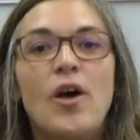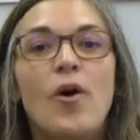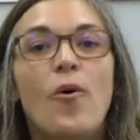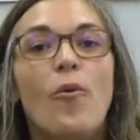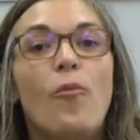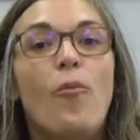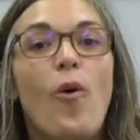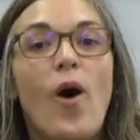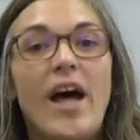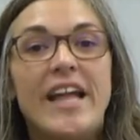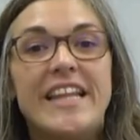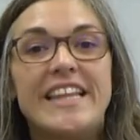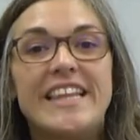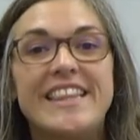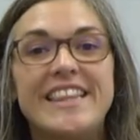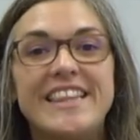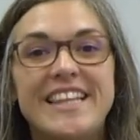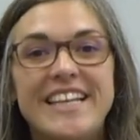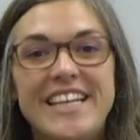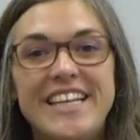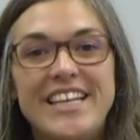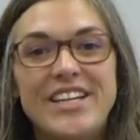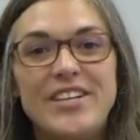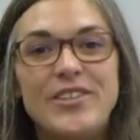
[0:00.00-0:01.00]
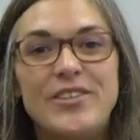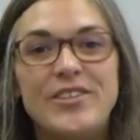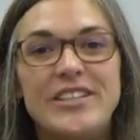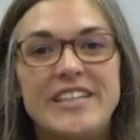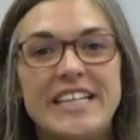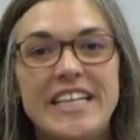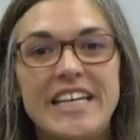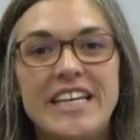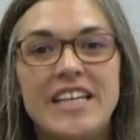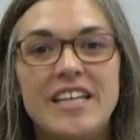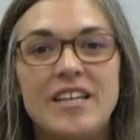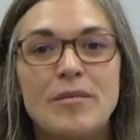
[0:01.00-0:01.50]
One little
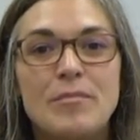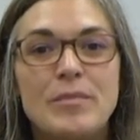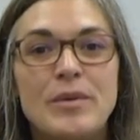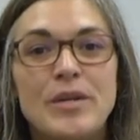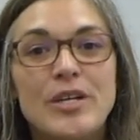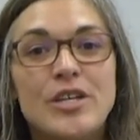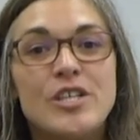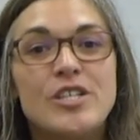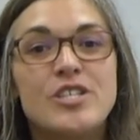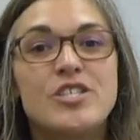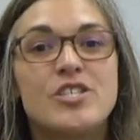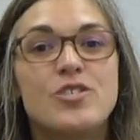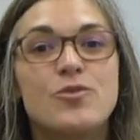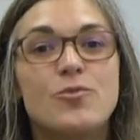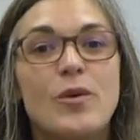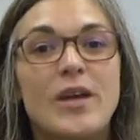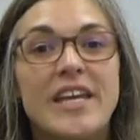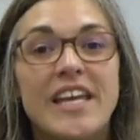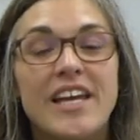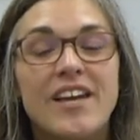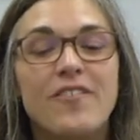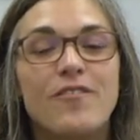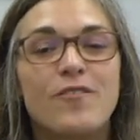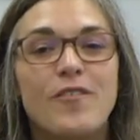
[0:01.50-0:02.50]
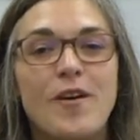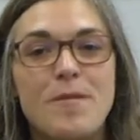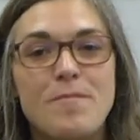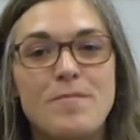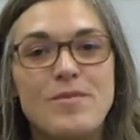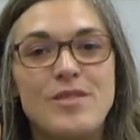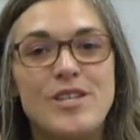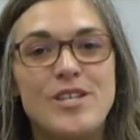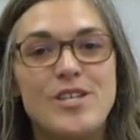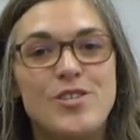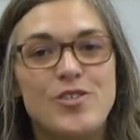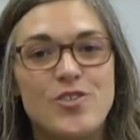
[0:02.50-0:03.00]
lemur swinging
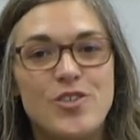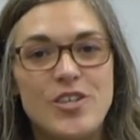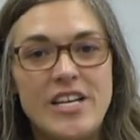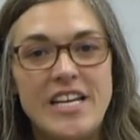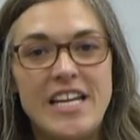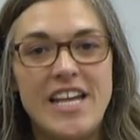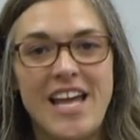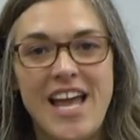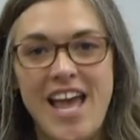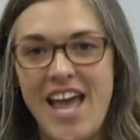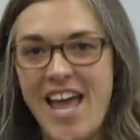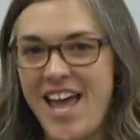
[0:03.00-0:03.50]
from the tree.